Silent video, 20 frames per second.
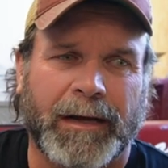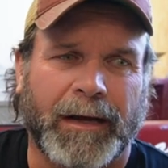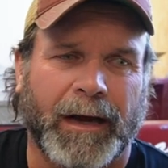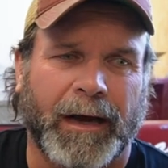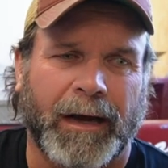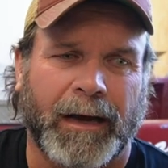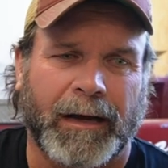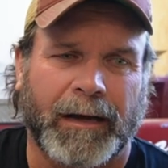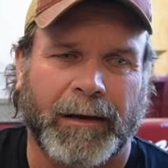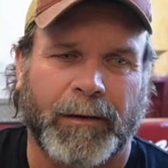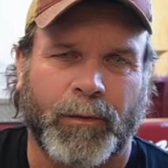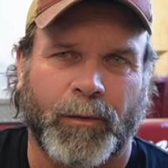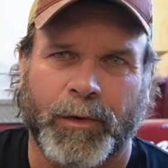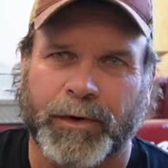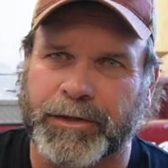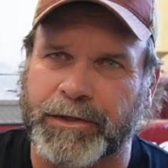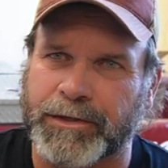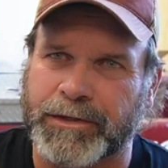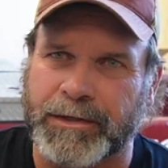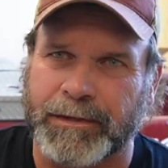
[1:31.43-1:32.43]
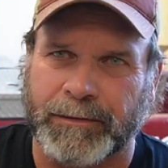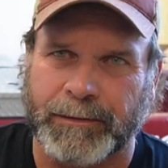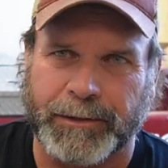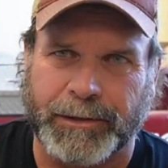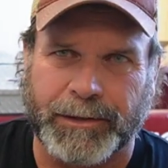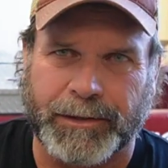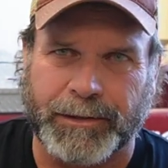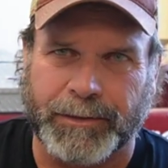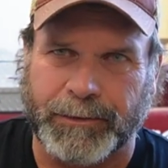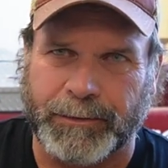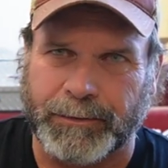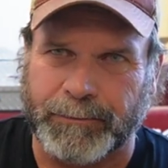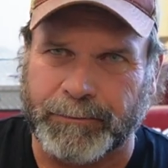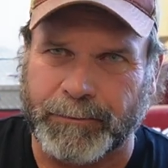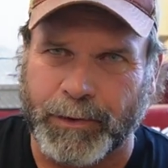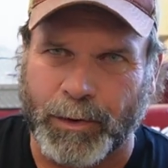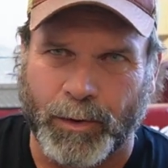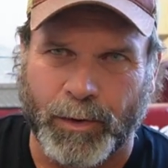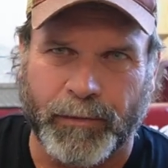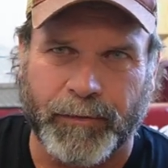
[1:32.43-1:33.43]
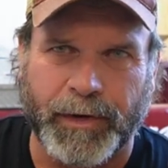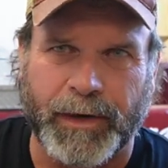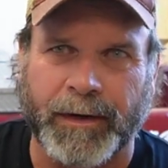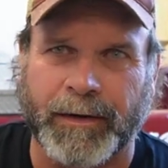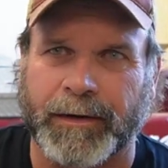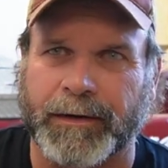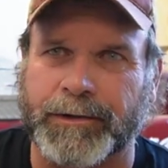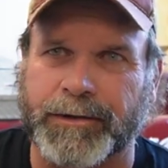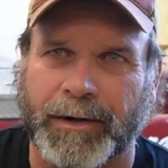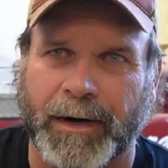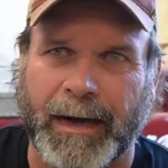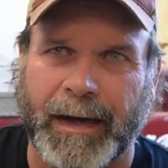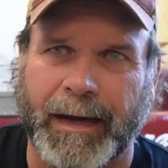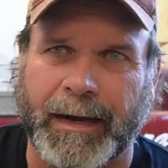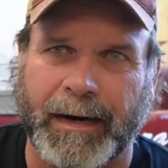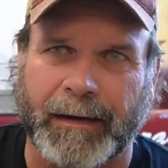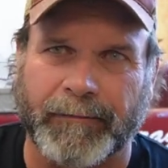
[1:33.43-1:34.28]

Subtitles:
We're just going to go over here and try it.